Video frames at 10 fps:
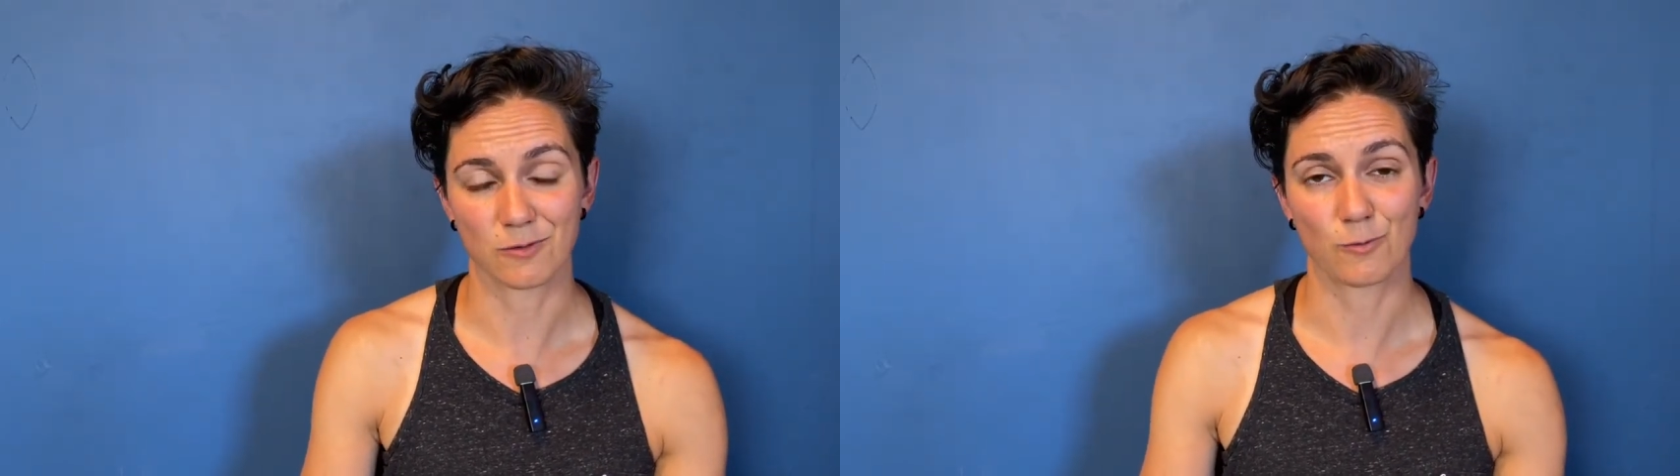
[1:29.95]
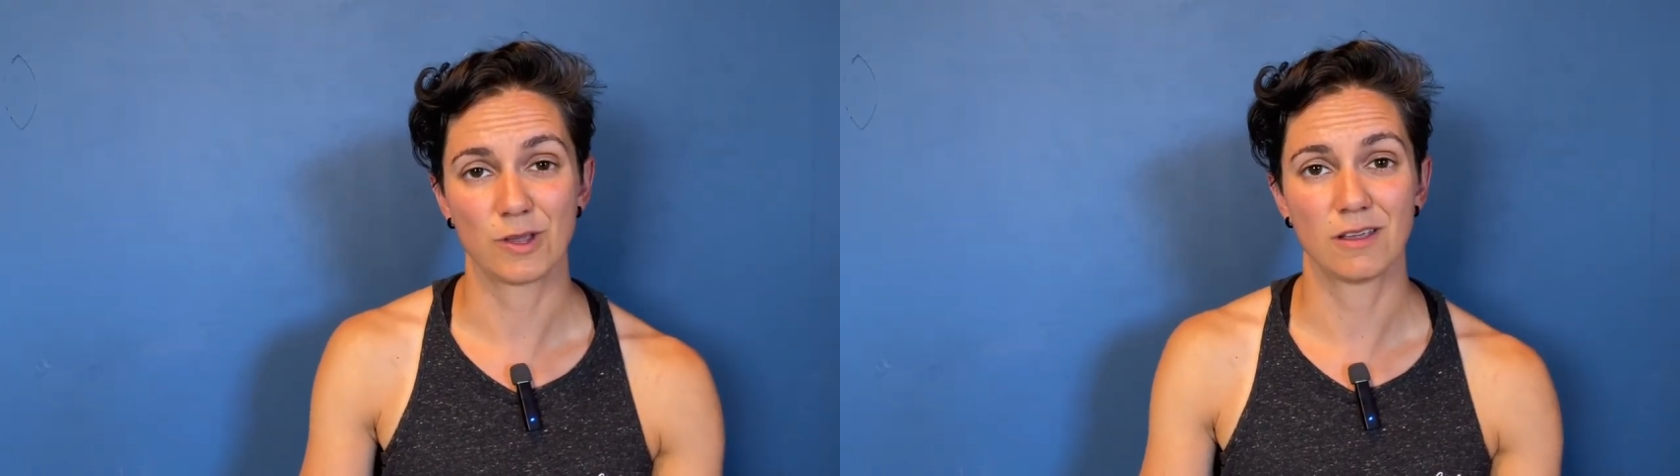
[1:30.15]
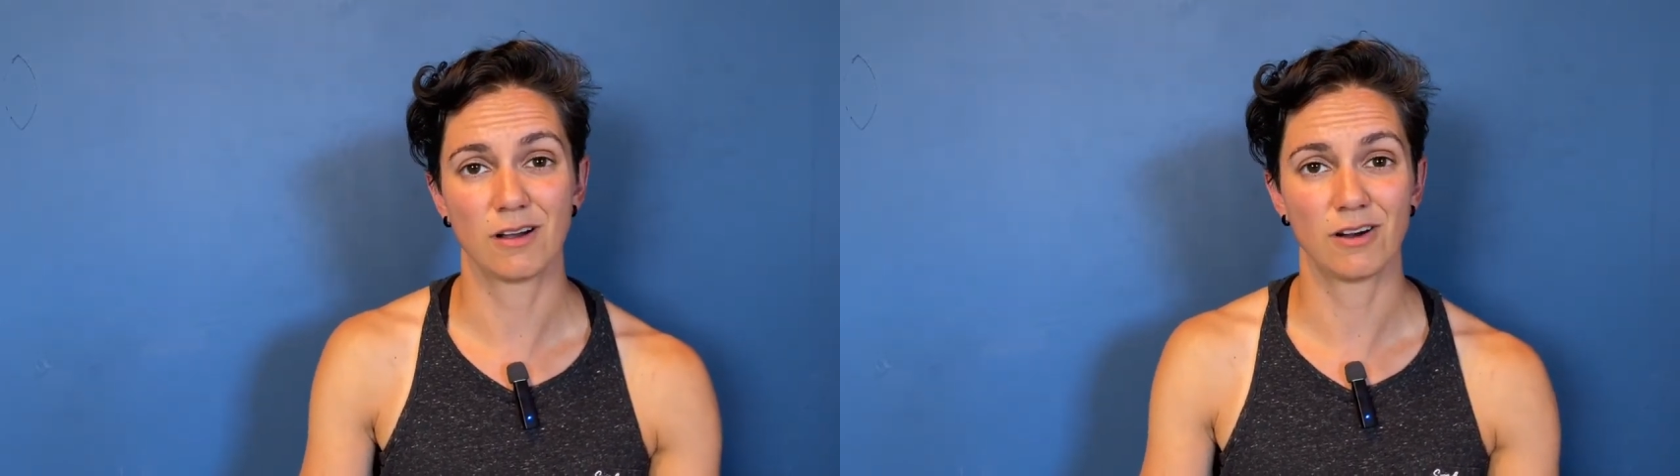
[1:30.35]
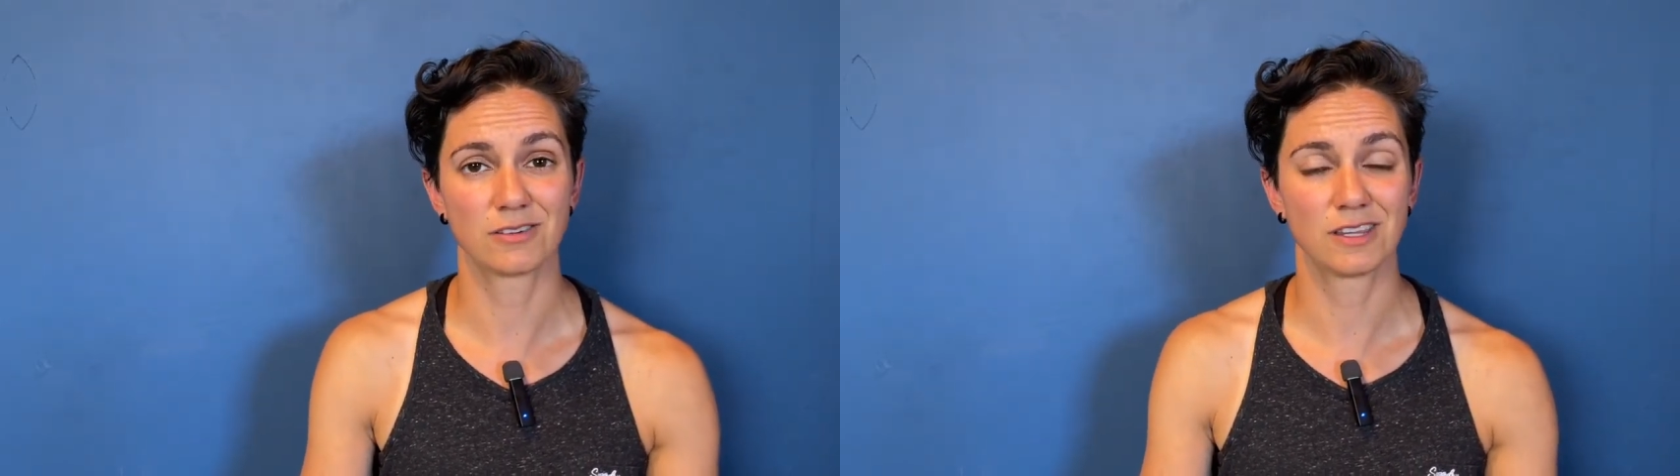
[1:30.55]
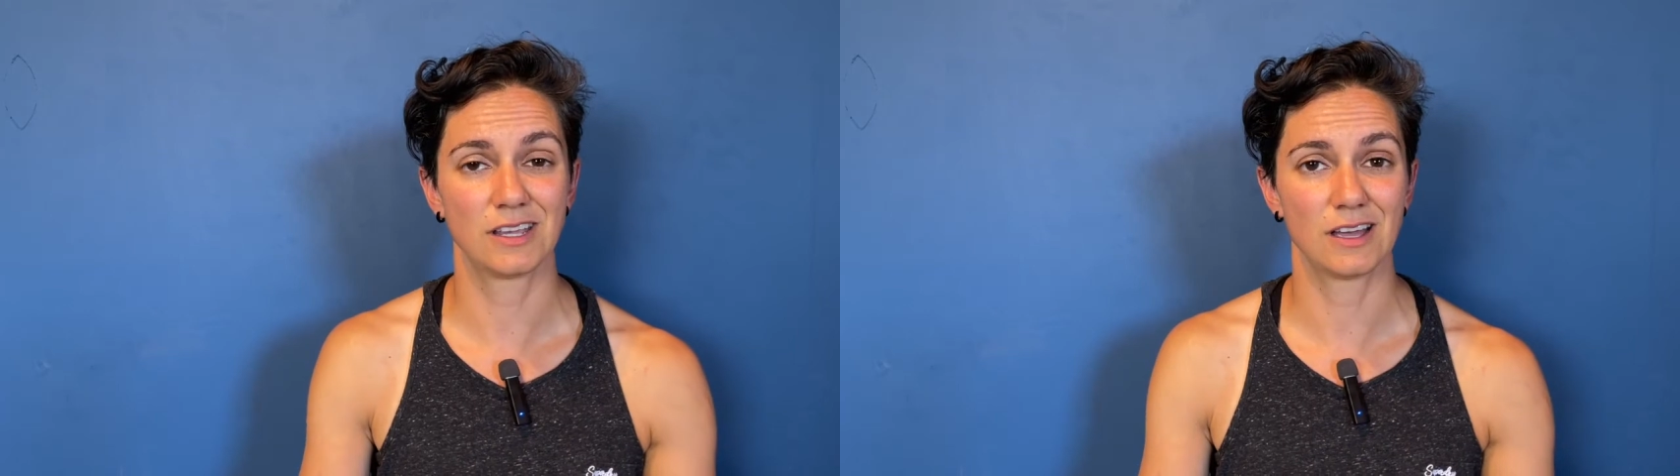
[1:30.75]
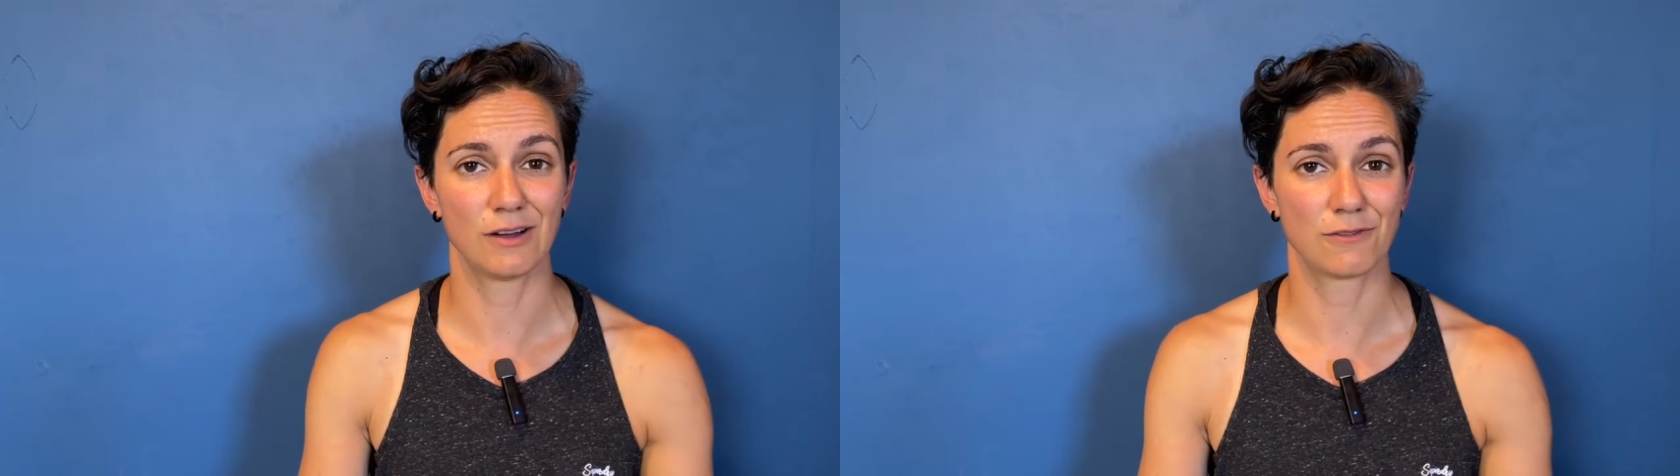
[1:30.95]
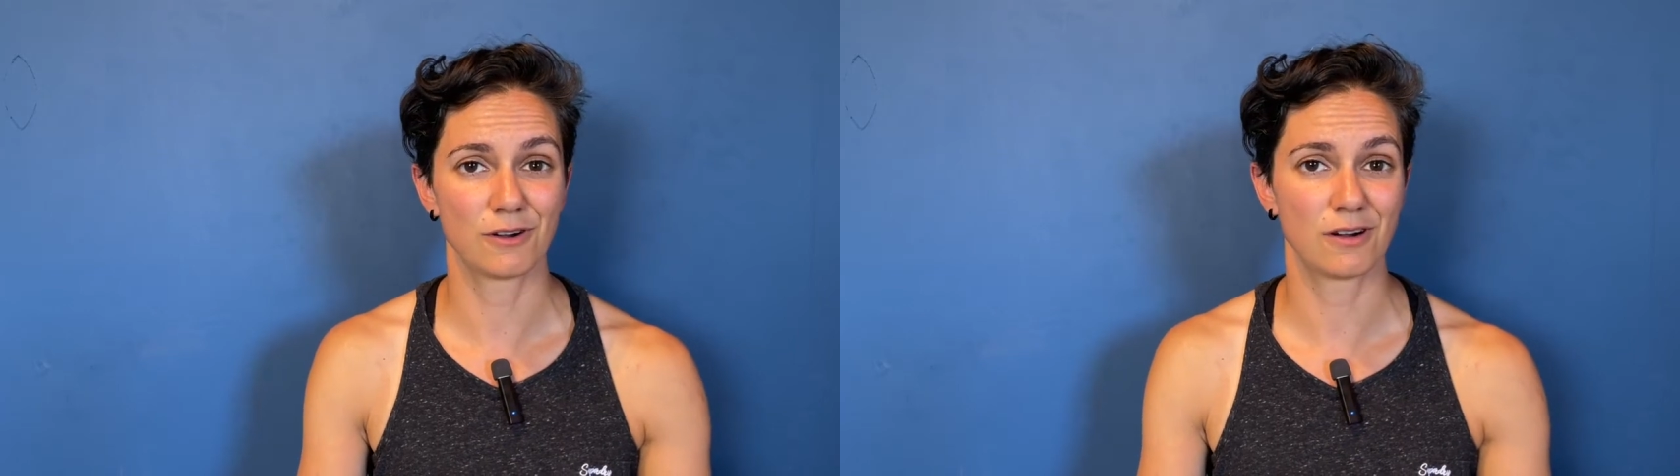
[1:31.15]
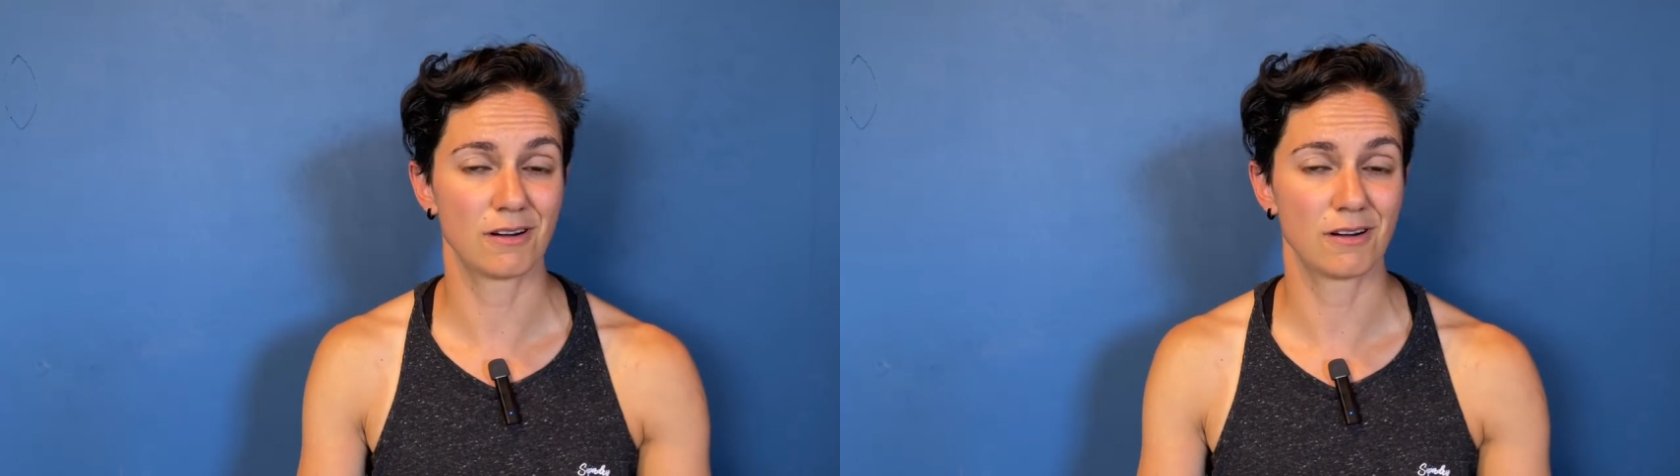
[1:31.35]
We hardly ever